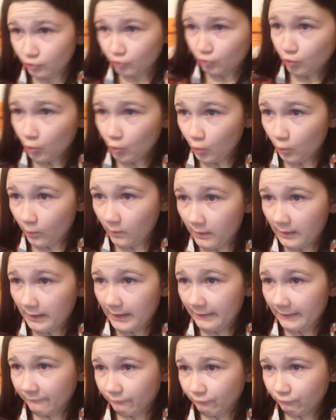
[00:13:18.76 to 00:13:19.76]
2,
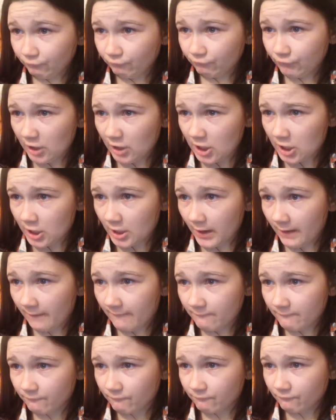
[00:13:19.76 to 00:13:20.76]
3,
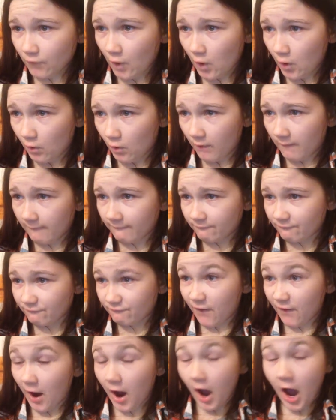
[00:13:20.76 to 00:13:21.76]
4,
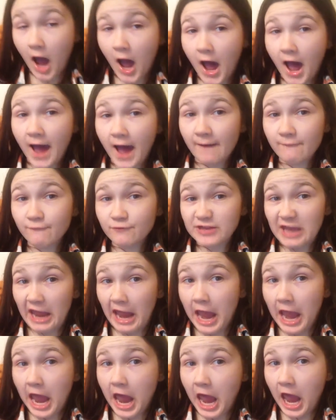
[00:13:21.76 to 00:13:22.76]
5
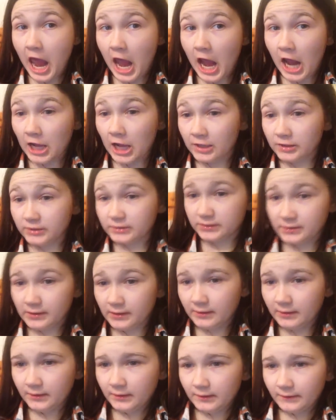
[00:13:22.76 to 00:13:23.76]
days.
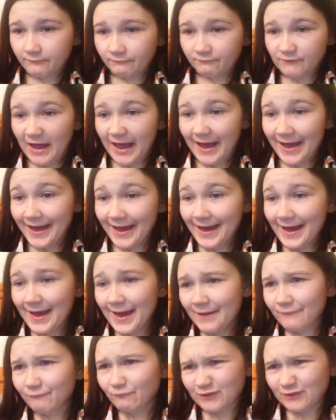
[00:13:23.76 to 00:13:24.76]

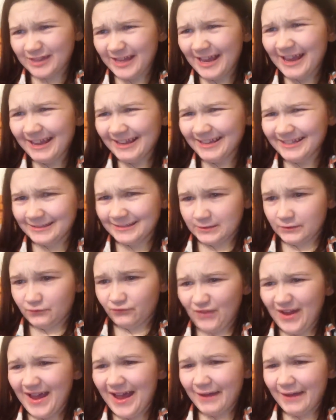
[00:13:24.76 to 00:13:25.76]
5 days,
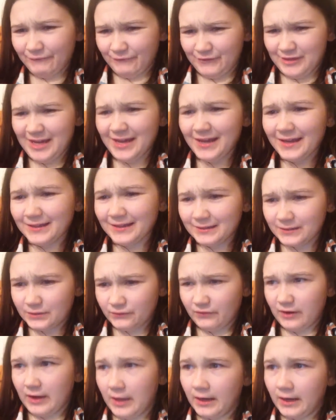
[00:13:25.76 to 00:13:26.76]
5
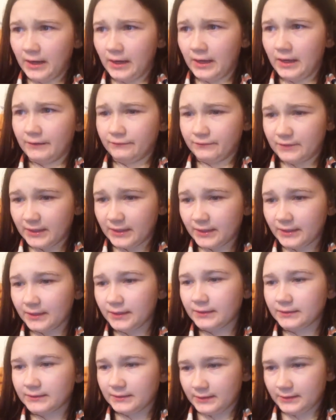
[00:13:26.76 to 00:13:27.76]
days, 5
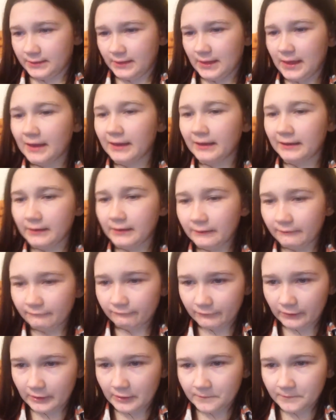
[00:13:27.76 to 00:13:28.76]
days left.
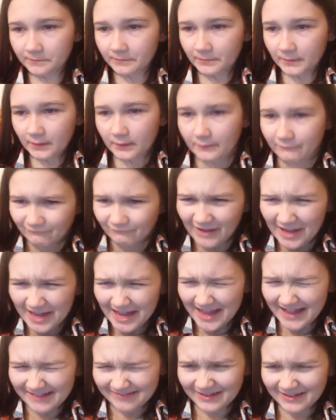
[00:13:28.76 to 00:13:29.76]

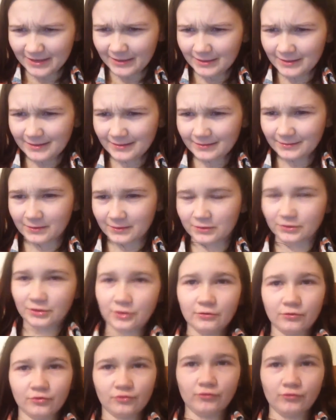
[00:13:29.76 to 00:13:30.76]
5 days. I
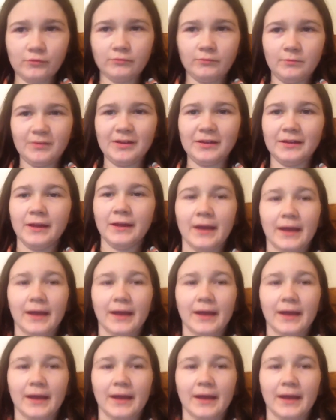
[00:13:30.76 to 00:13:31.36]
don't know what's wrong with me.